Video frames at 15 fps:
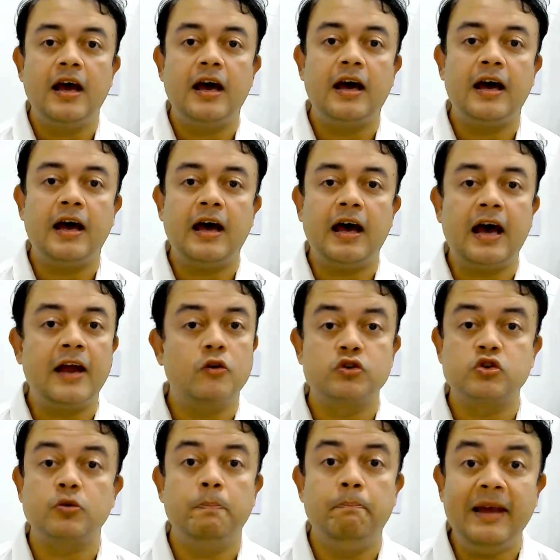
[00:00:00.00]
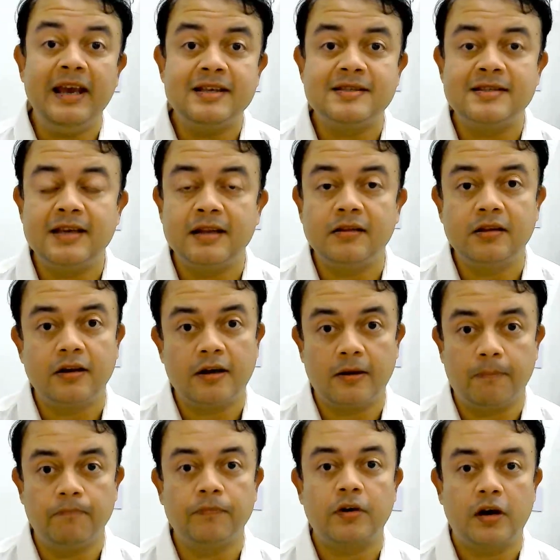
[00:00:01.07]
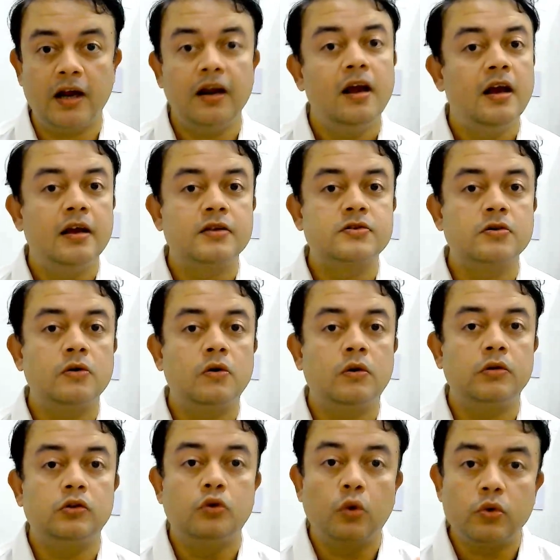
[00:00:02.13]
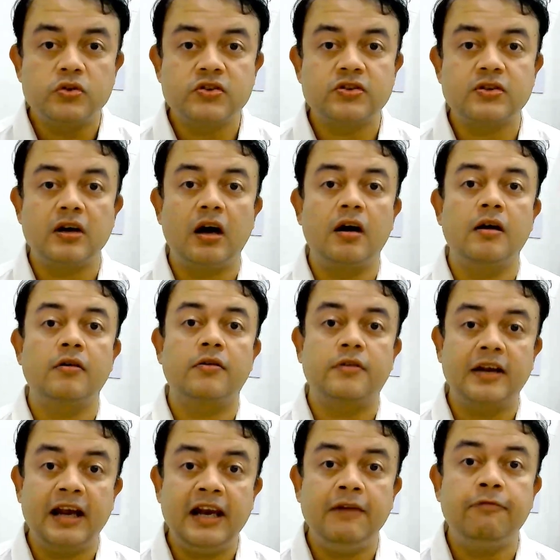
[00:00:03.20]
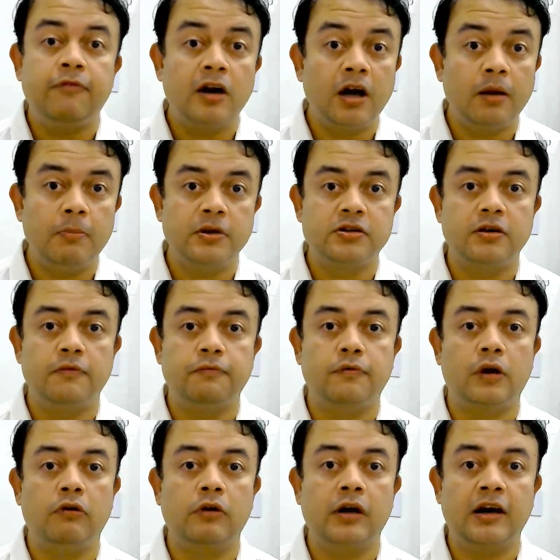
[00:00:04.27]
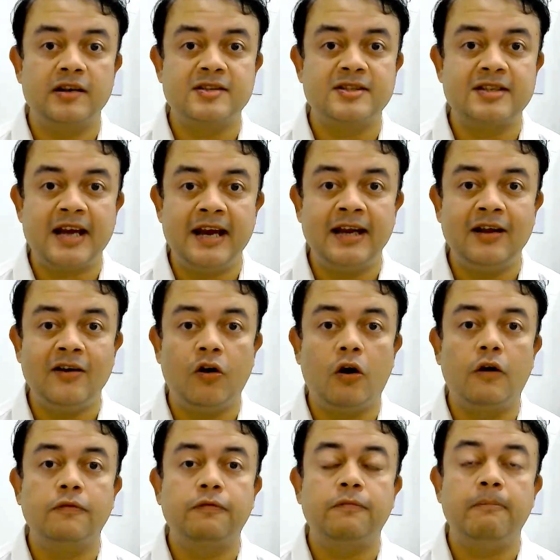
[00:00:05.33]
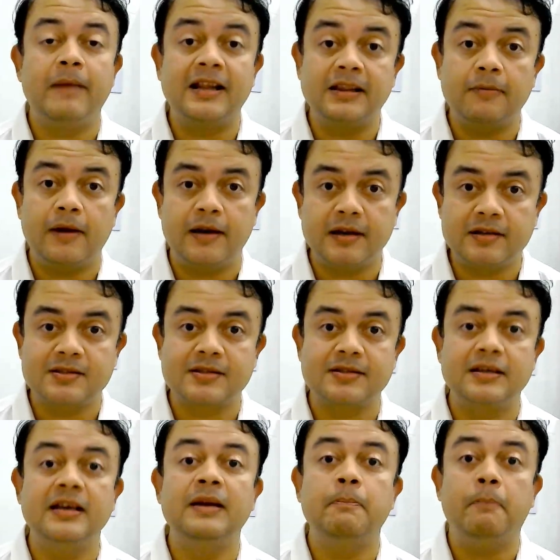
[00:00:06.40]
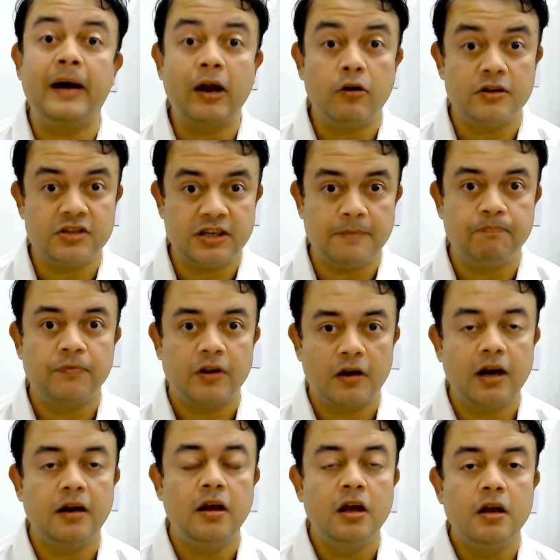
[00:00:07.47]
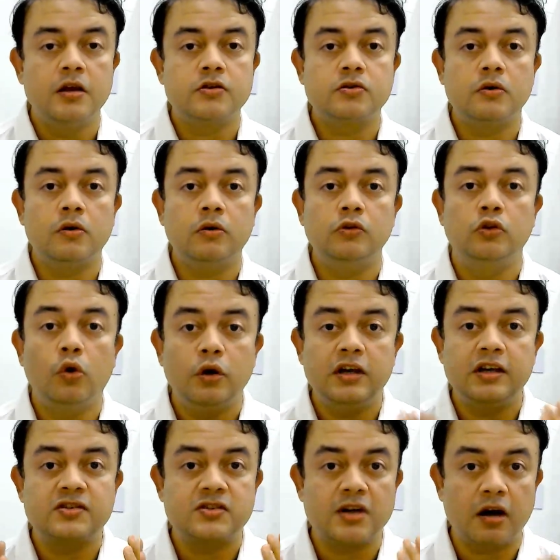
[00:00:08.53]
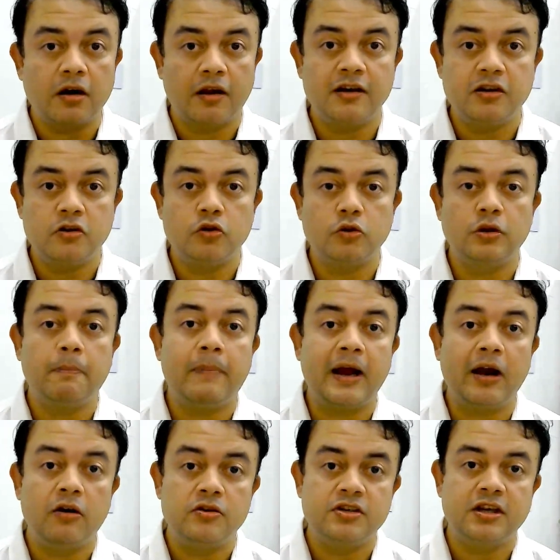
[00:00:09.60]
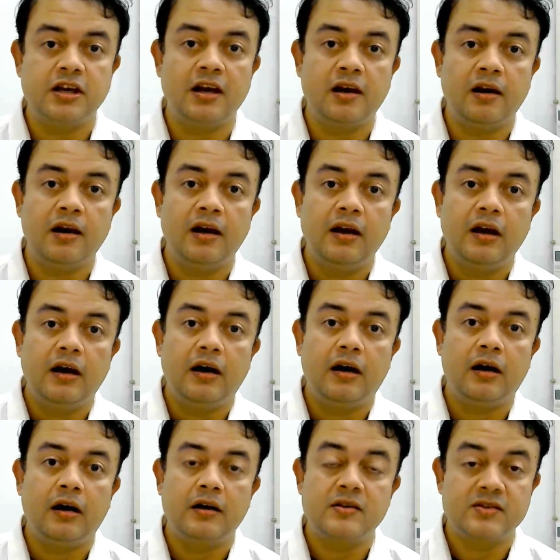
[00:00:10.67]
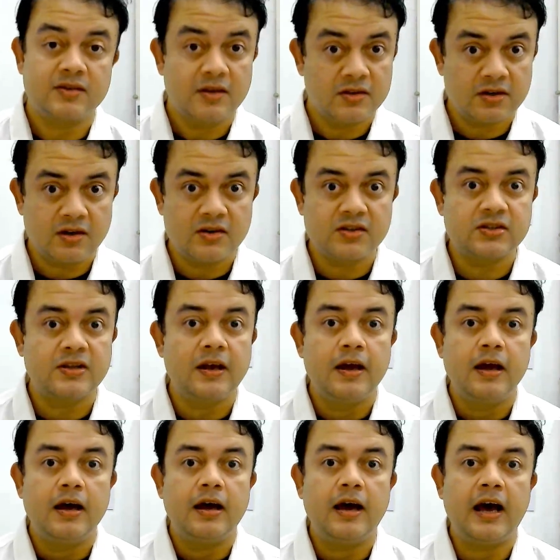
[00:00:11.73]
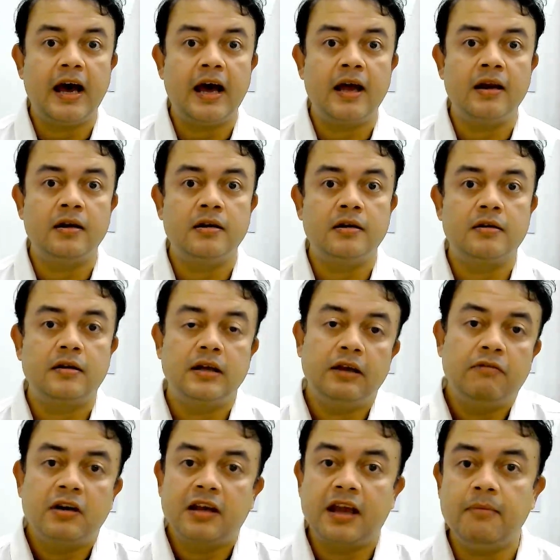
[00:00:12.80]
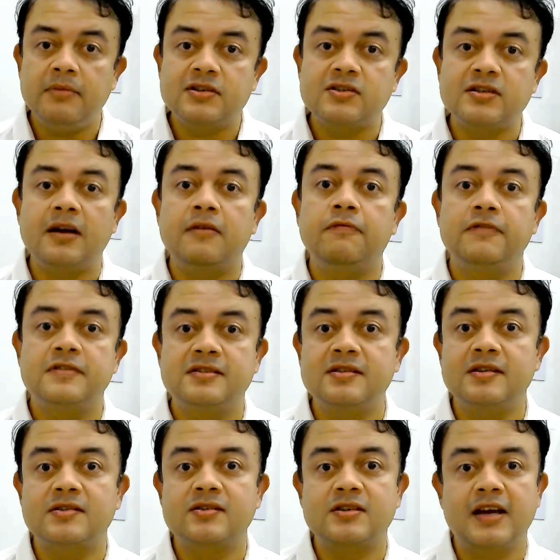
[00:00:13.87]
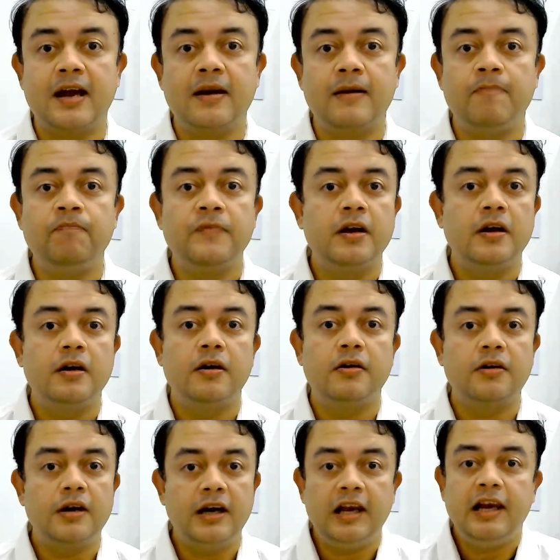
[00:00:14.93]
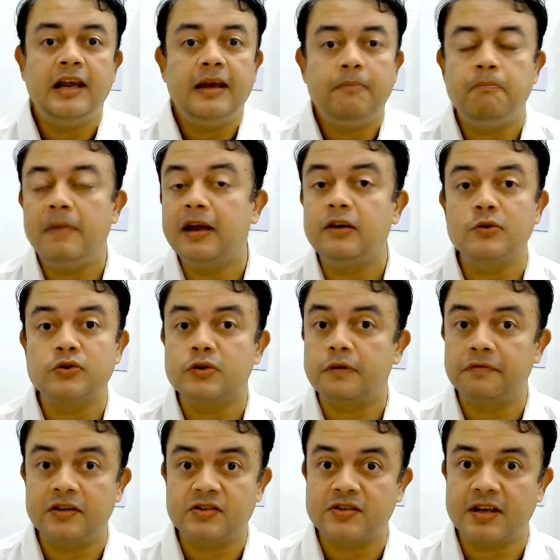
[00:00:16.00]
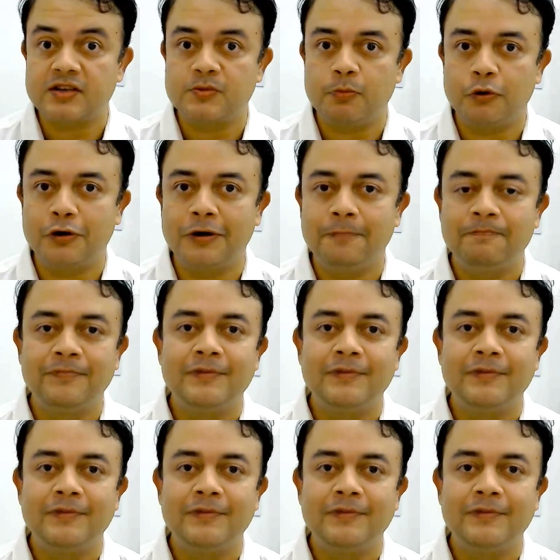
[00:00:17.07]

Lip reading: And also Bayesian theorem, right? So those are really fundamental for our understanding of mathematics in biology, right? So though it is targeted to the biological researchers, and even chemists and physicists can readily make use of this textbook.